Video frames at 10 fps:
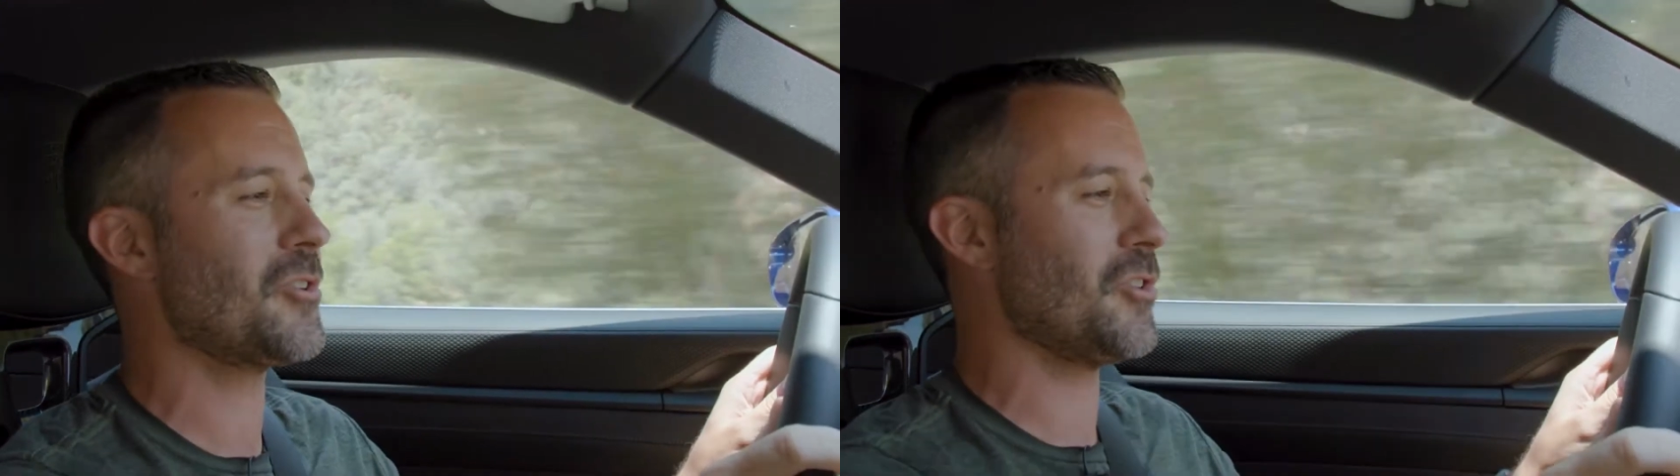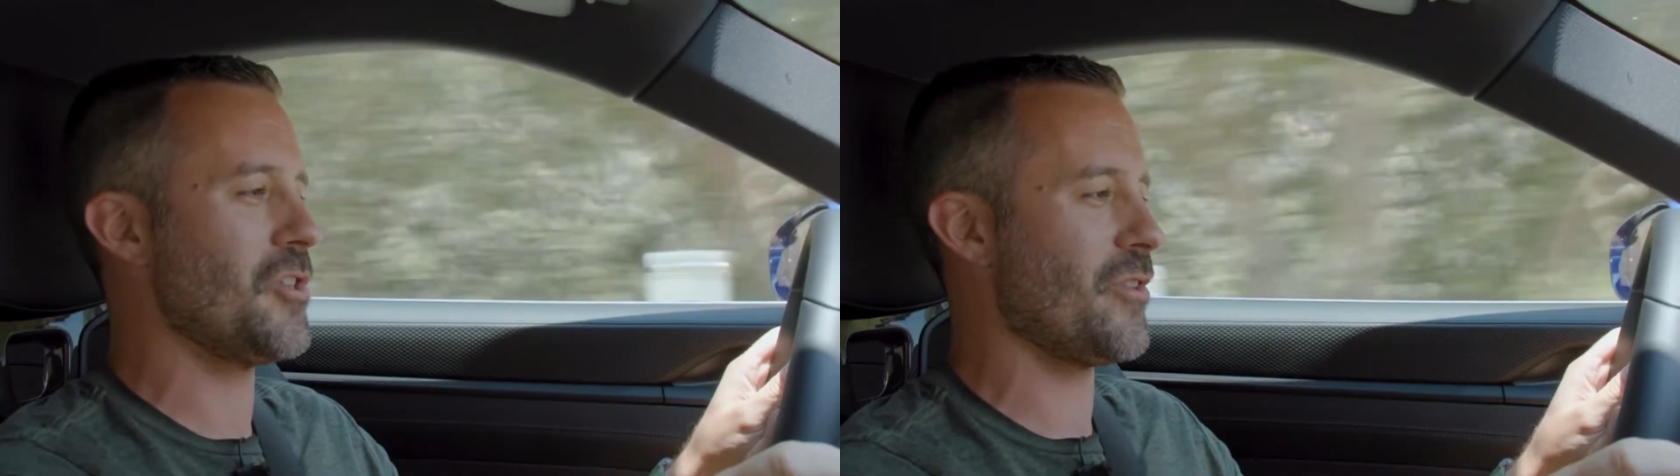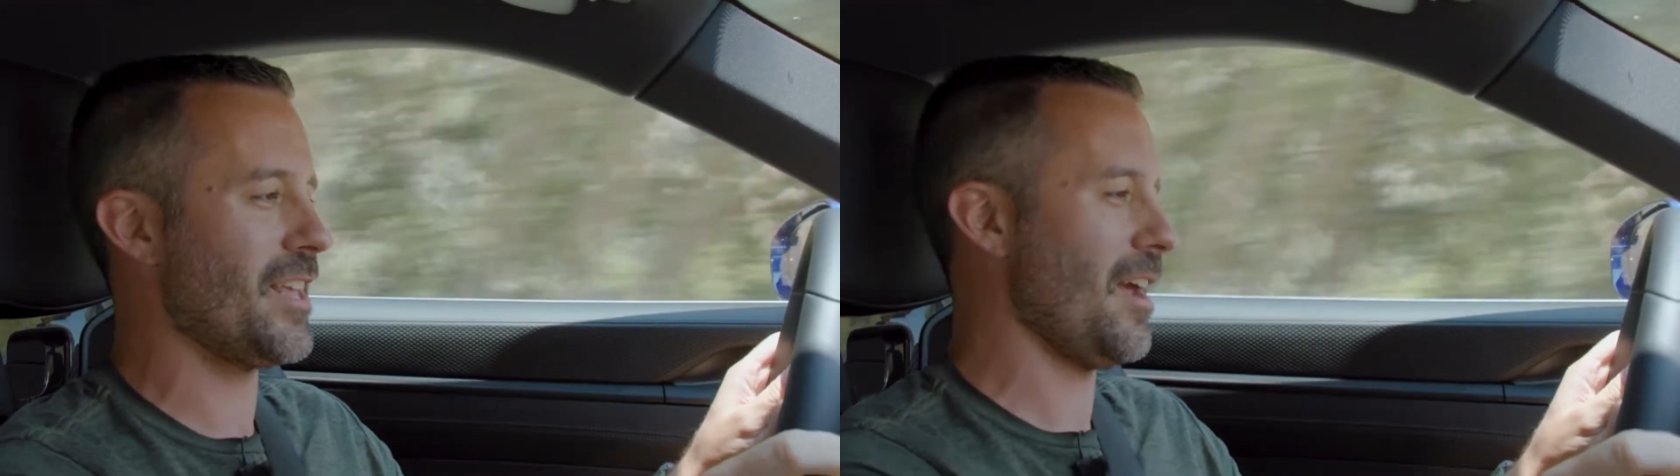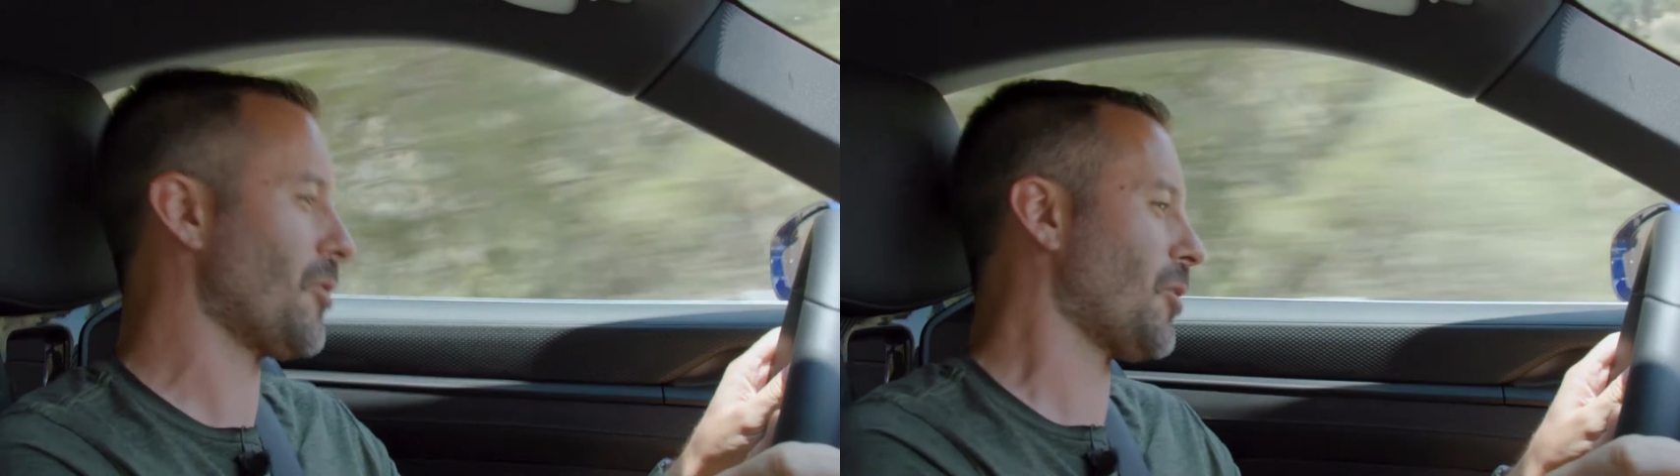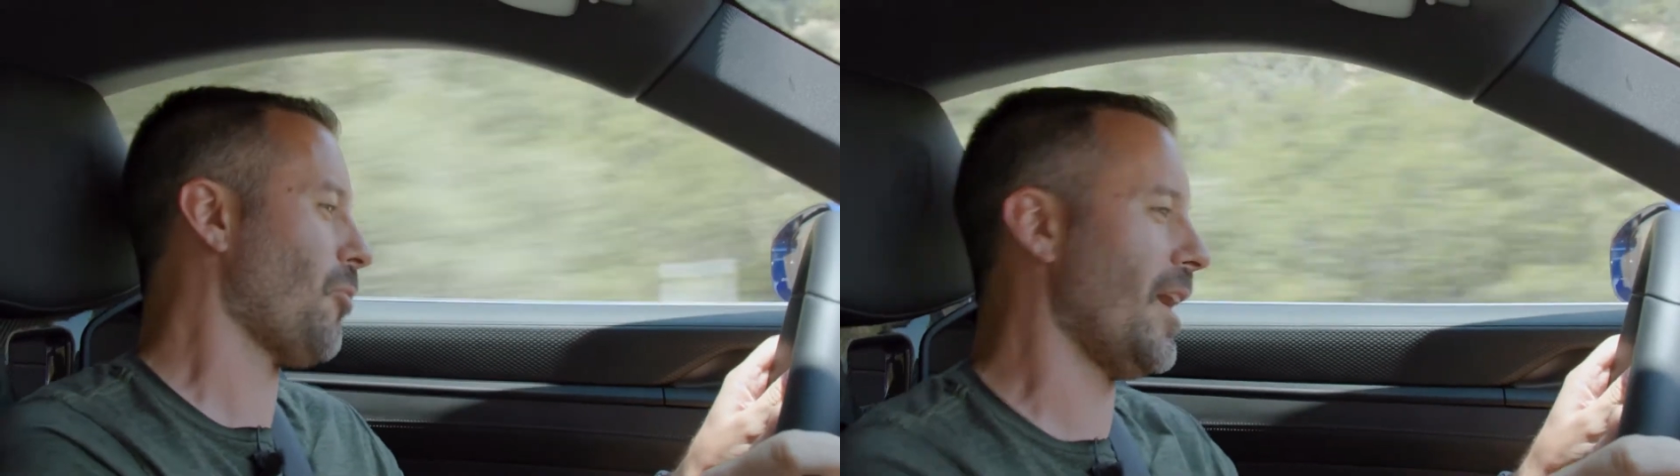so you can
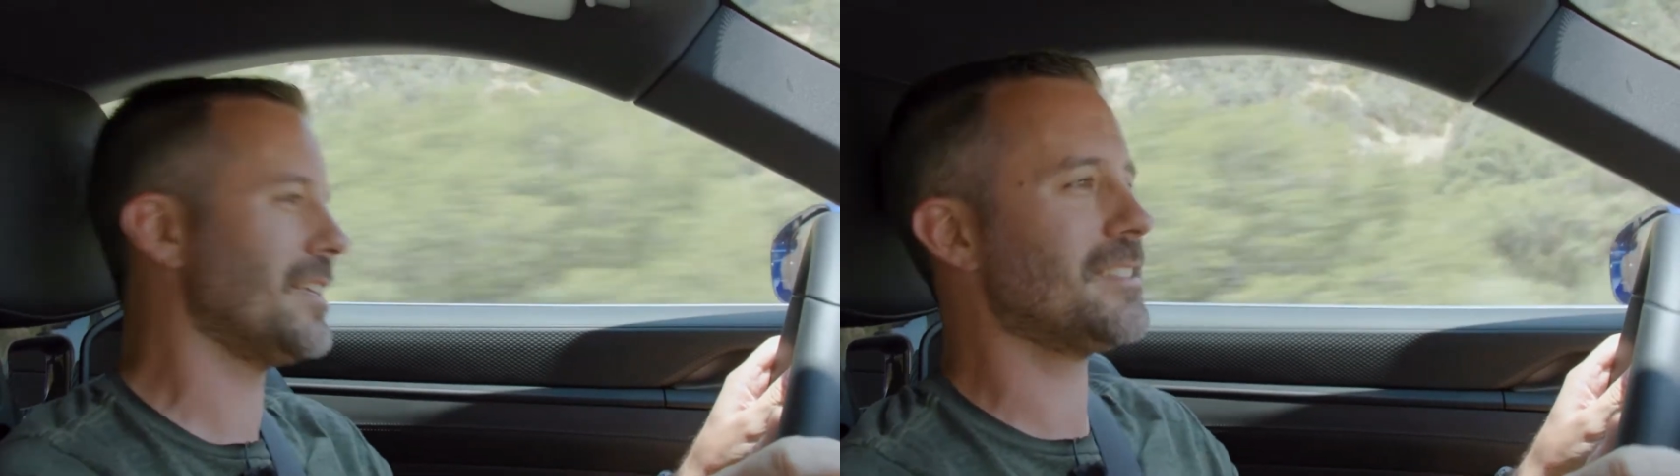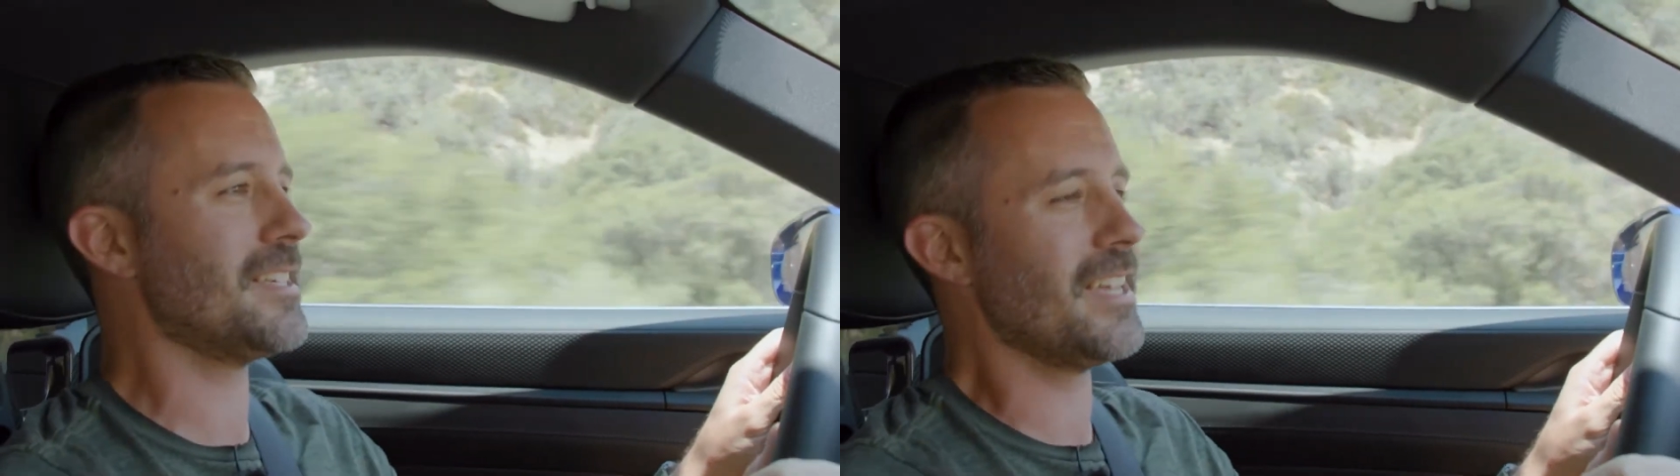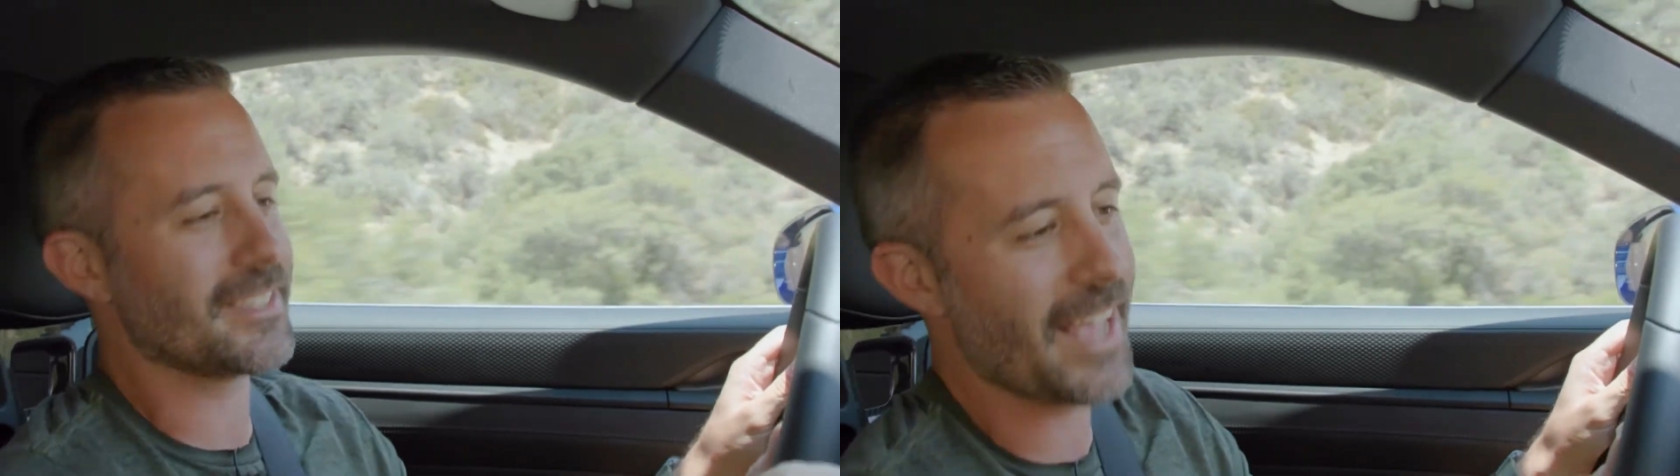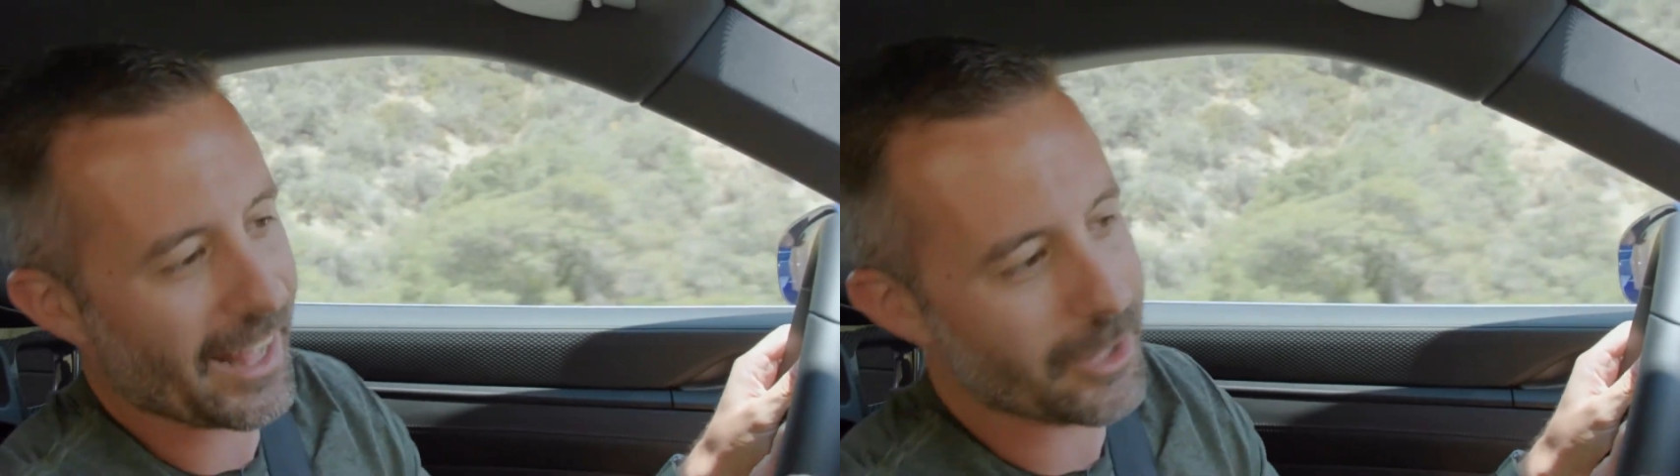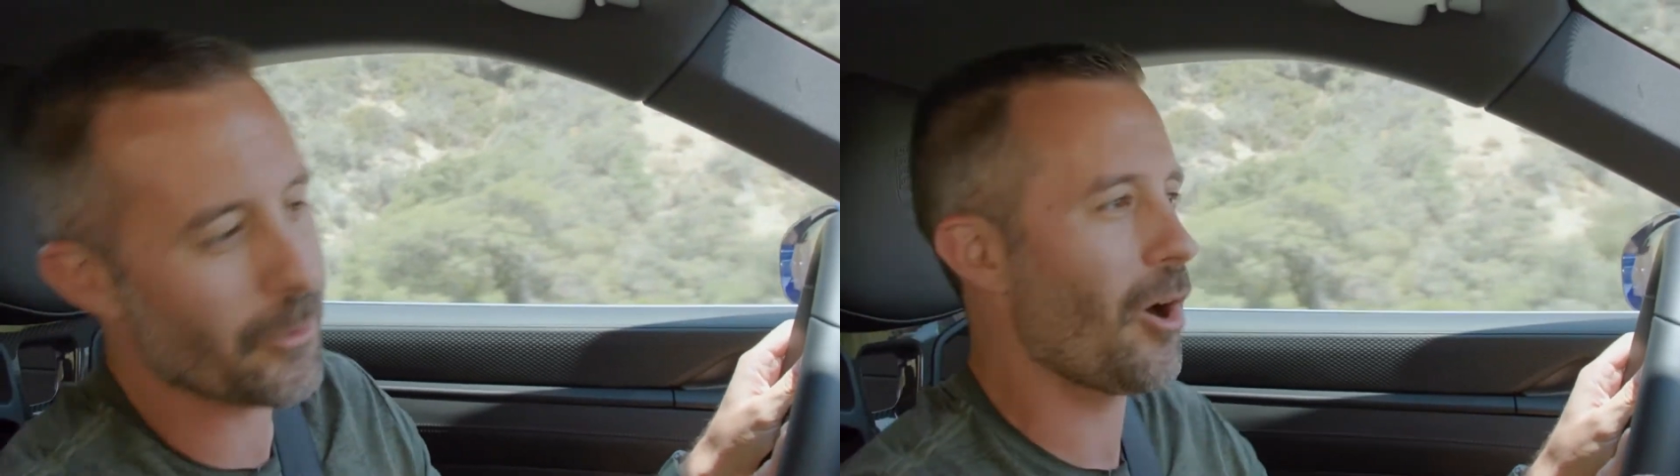never quite see exactly what